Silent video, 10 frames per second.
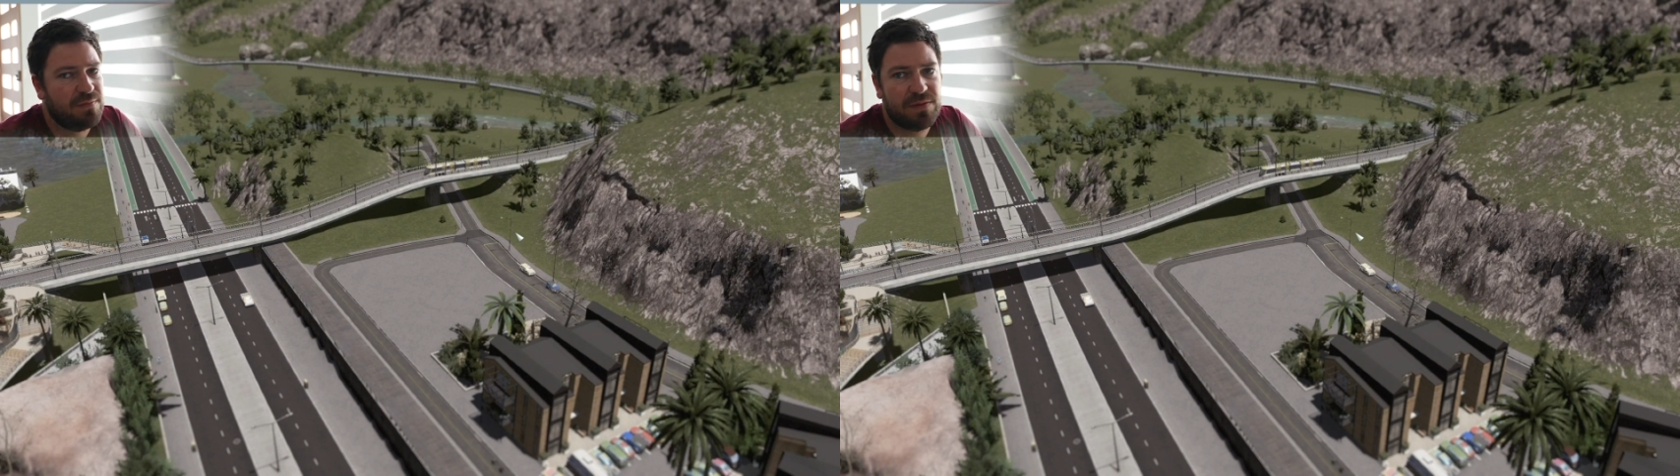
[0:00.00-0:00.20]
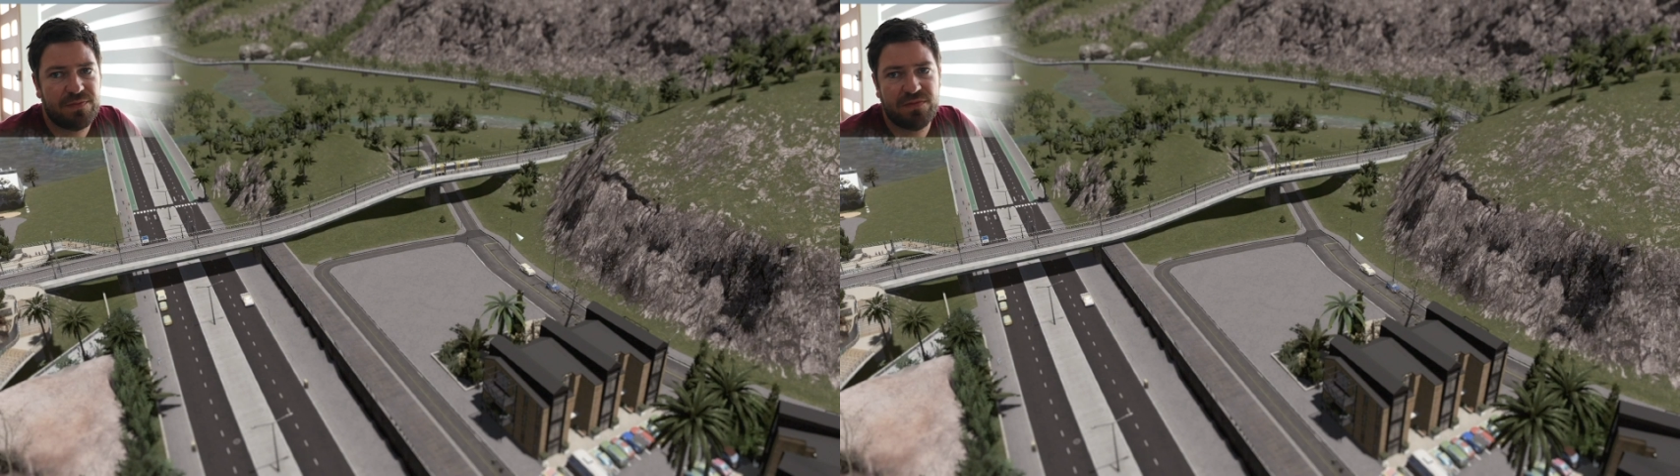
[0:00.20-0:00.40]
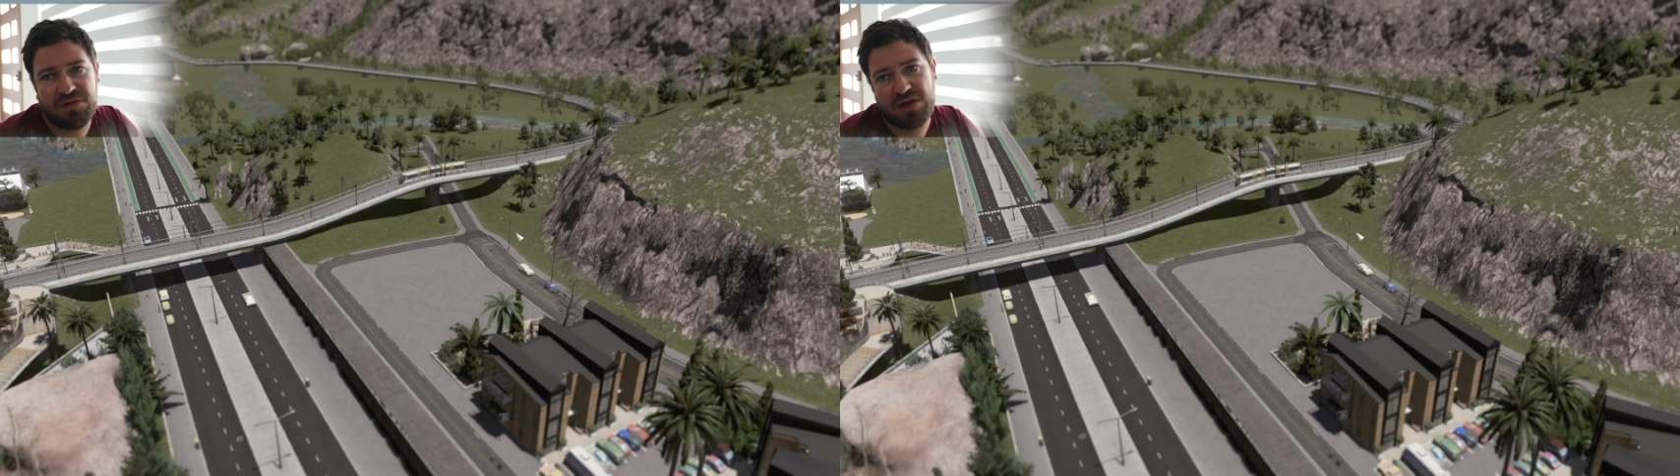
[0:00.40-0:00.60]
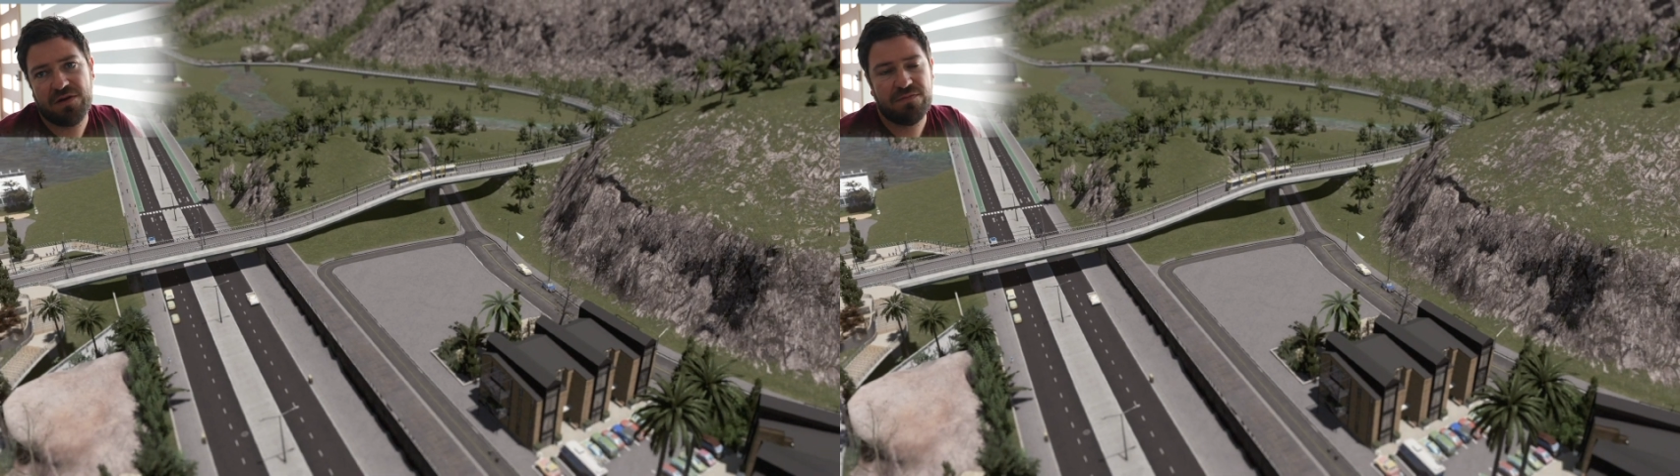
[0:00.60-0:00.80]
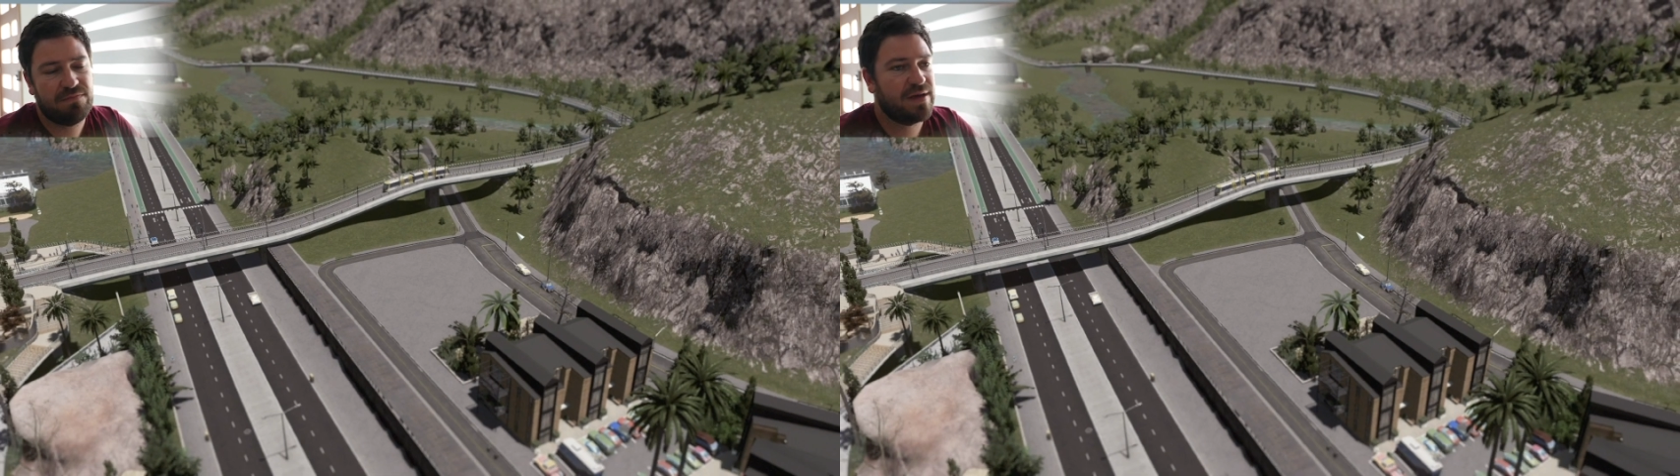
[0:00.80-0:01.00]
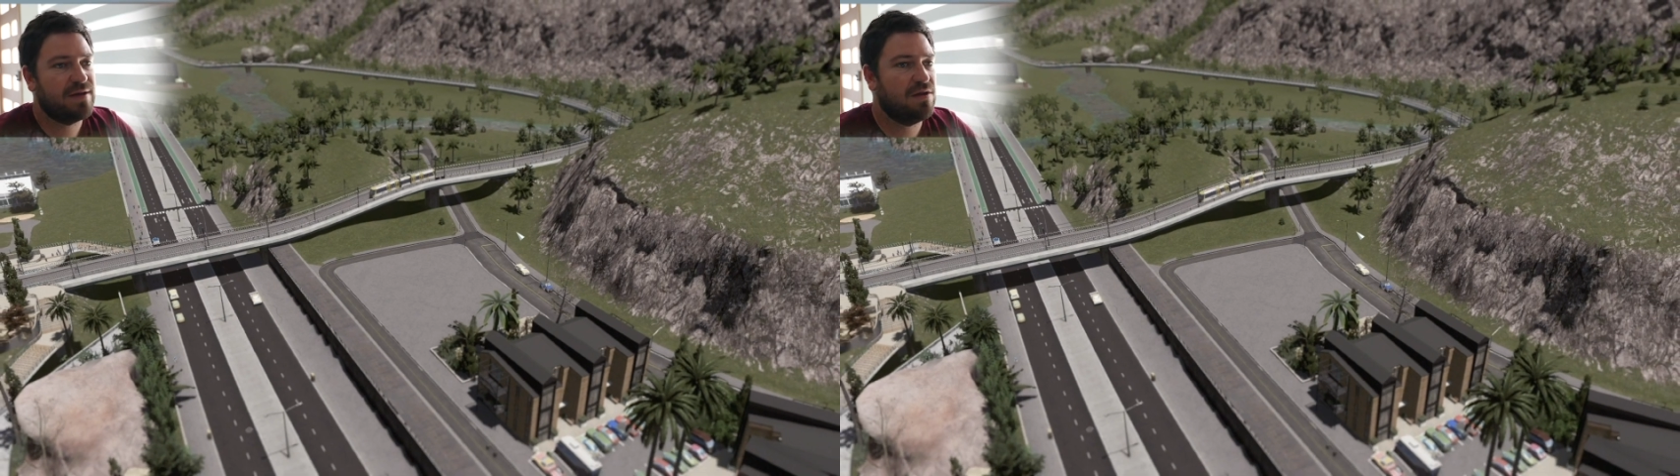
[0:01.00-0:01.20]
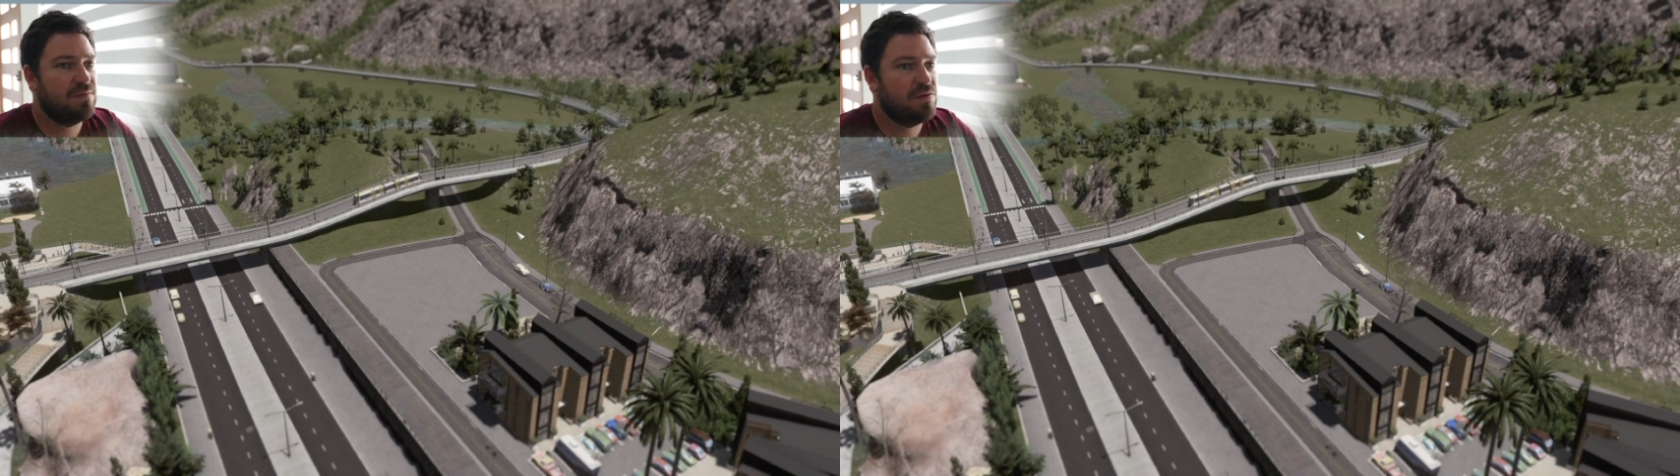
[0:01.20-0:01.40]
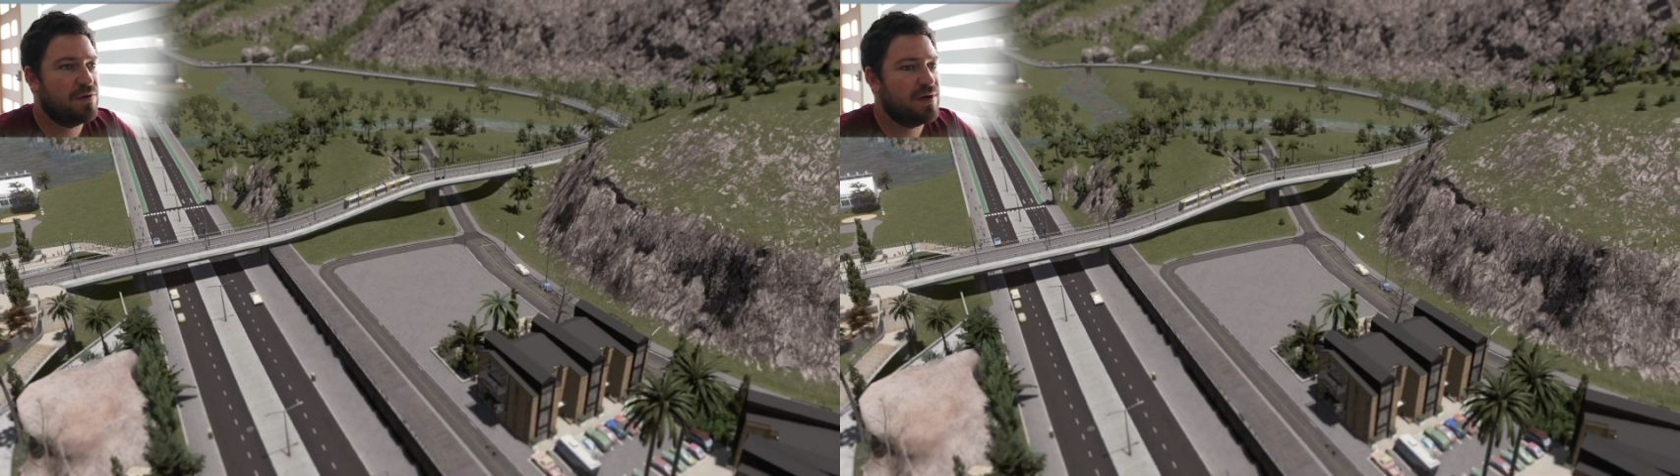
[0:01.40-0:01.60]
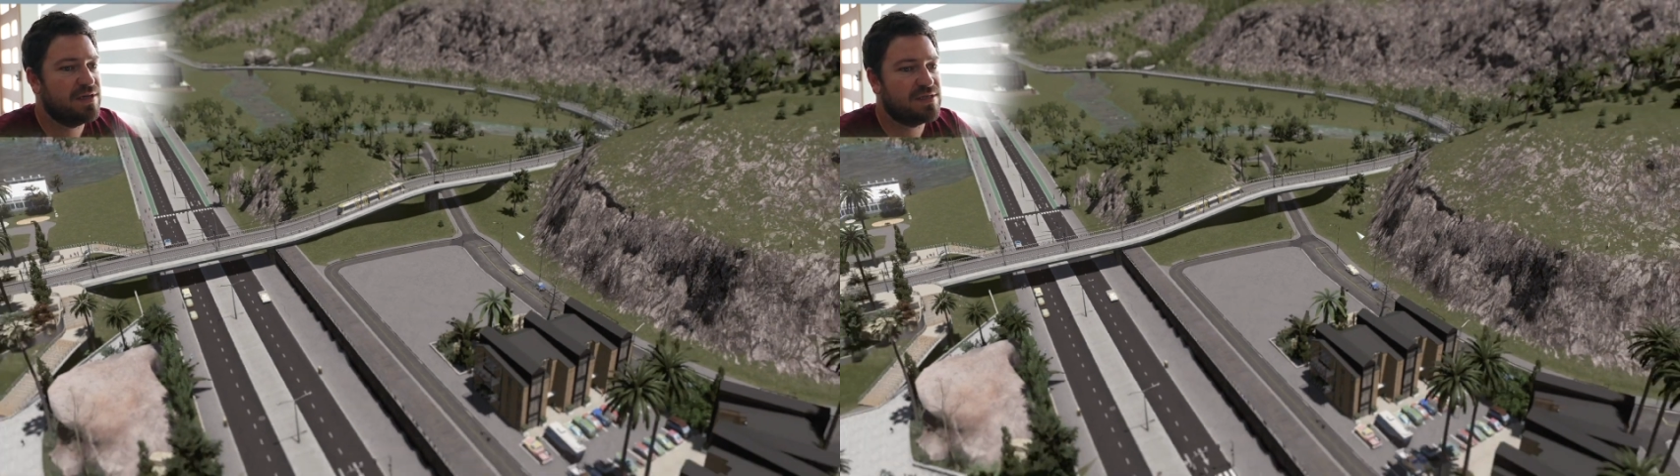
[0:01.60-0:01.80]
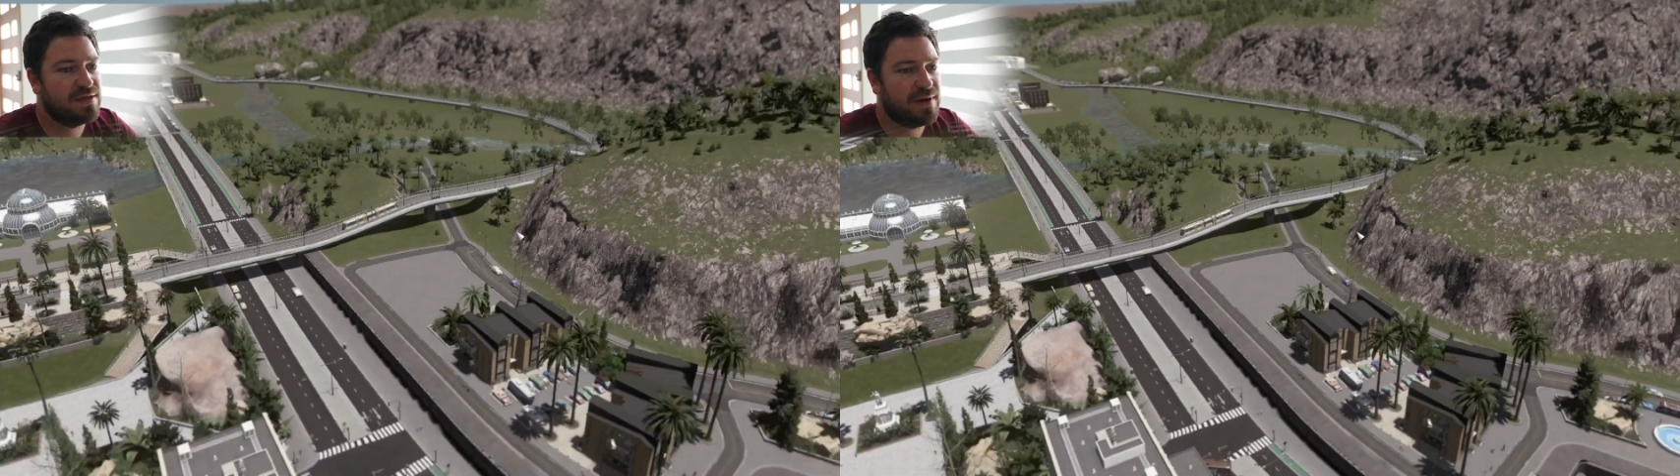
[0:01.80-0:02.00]
bit, you know, make it look more
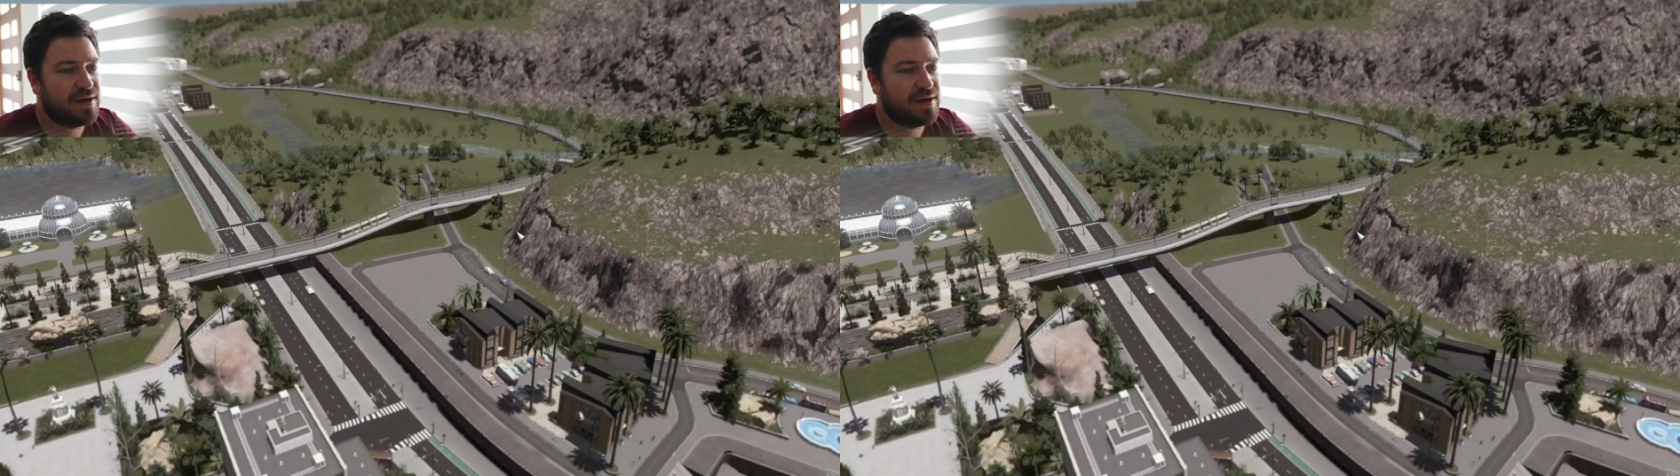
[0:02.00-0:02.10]
realistic,